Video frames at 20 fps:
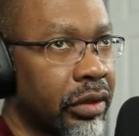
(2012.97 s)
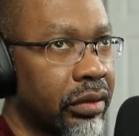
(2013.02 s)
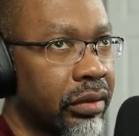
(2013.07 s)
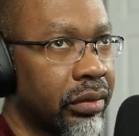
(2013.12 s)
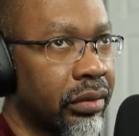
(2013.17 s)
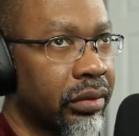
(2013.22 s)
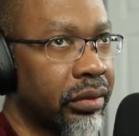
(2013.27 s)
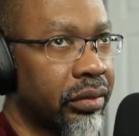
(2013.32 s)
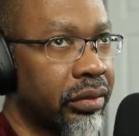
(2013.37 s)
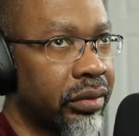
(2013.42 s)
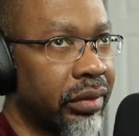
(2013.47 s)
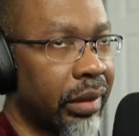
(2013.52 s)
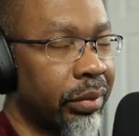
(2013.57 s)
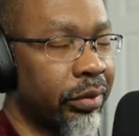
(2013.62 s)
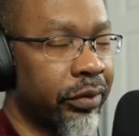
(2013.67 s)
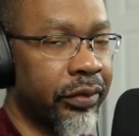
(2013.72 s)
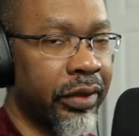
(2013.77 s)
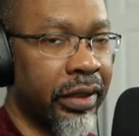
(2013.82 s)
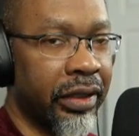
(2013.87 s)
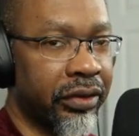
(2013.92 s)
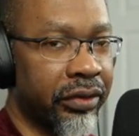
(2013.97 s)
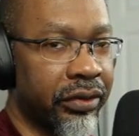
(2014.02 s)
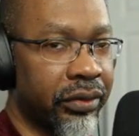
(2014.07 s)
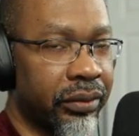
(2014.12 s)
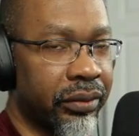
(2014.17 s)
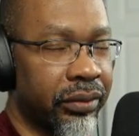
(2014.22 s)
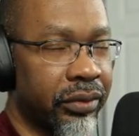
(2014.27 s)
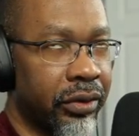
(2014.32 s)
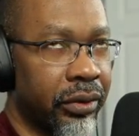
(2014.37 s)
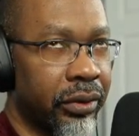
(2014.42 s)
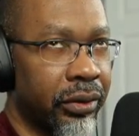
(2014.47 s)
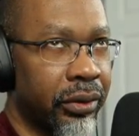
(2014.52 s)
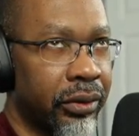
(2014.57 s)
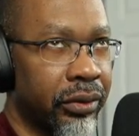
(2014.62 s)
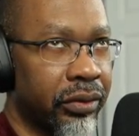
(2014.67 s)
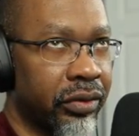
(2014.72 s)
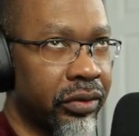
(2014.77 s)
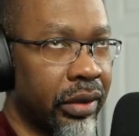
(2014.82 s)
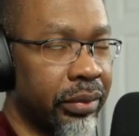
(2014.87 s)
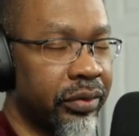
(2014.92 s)
Shopify
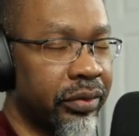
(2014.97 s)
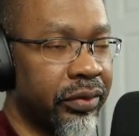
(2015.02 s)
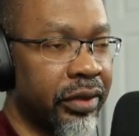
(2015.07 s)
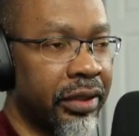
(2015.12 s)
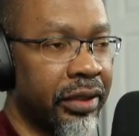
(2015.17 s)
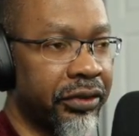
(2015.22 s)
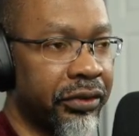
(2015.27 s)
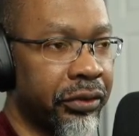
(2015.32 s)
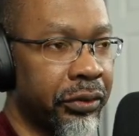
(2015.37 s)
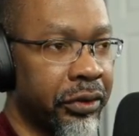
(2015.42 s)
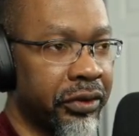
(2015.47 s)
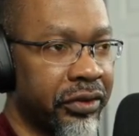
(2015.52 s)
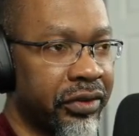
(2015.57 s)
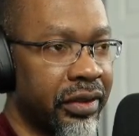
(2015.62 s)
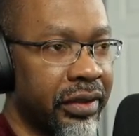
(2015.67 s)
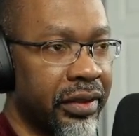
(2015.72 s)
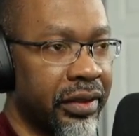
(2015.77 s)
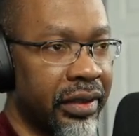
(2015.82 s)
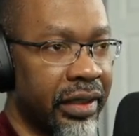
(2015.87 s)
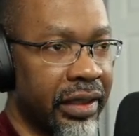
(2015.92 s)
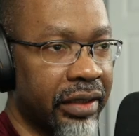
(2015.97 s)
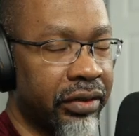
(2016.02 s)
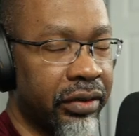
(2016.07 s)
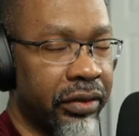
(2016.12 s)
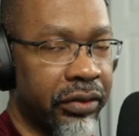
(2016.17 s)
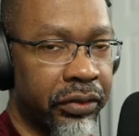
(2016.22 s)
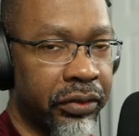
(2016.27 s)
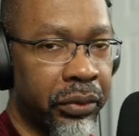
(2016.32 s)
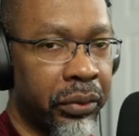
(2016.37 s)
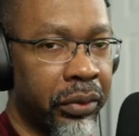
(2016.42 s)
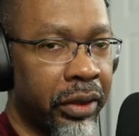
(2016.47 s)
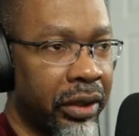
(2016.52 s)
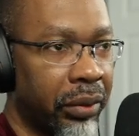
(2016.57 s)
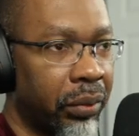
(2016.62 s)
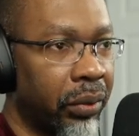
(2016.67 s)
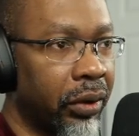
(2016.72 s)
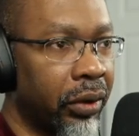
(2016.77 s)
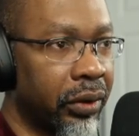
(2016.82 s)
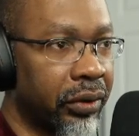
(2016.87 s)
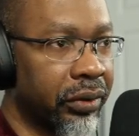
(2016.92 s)
Store is connected to
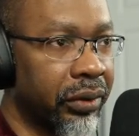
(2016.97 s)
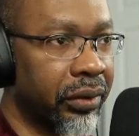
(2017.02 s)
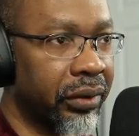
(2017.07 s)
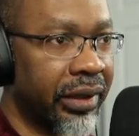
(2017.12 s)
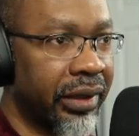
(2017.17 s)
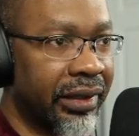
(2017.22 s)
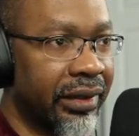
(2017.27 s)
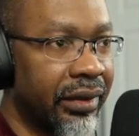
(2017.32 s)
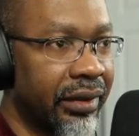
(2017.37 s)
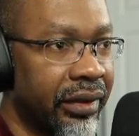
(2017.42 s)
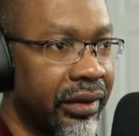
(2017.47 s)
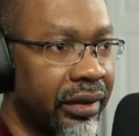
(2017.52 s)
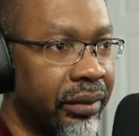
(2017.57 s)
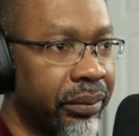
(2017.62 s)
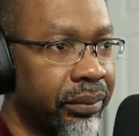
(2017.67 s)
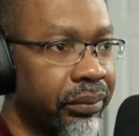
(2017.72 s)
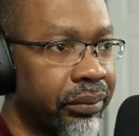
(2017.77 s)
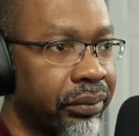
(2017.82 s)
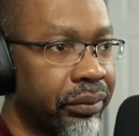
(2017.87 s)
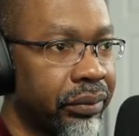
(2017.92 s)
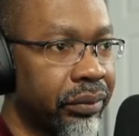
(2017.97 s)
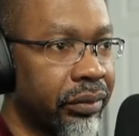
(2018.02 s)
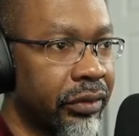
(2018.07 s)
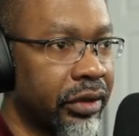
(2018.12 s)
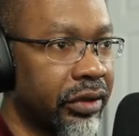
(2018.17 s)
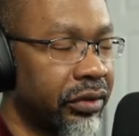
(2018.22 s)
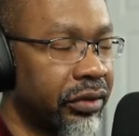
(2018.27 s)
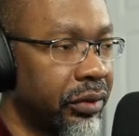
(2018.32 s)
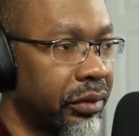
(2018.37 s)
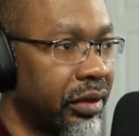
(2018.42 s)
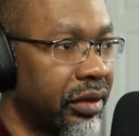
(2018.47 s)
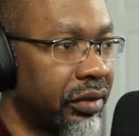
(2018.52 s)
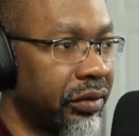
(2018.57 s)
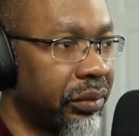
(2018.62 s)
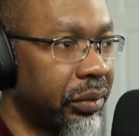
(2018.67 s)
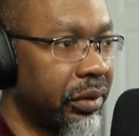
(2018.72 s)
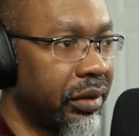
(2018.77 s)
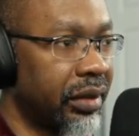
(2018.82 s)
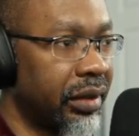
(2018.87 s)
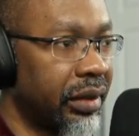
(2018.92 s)
WhiteWall correctly. So that's what
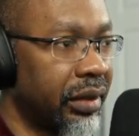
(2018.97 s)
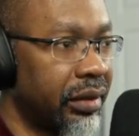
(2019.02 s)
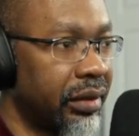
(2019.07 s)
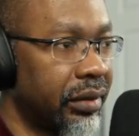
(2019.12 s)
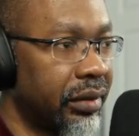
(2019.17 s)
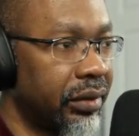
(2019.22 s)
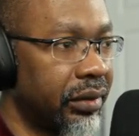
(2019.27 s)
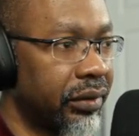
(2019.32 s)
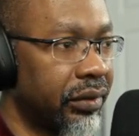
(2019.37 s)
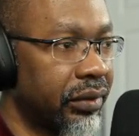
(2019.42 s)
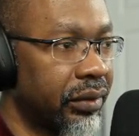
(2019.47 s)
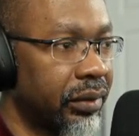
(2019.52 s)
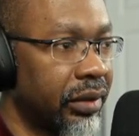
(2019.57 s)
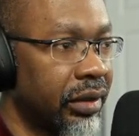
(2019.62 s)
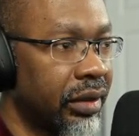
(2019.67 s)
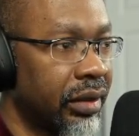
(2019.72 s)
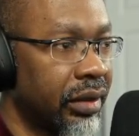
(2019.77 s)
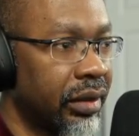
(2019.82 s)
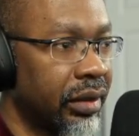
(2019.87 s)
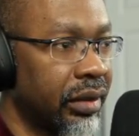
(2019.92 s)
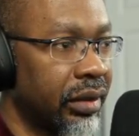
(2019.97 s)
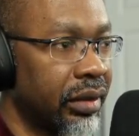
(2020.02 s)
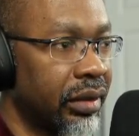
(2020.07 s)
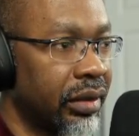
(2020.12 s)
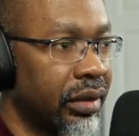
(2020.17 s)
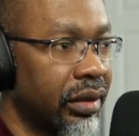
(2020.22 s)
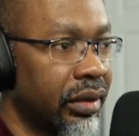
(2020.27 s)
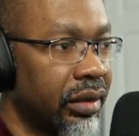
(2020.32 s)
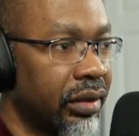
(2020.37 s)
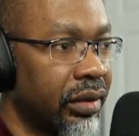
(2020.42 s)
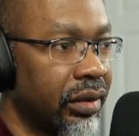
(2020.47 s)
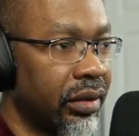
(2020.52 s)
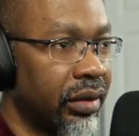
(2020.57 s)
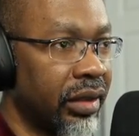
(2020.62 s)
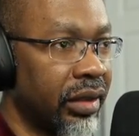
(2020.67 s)
that is. You got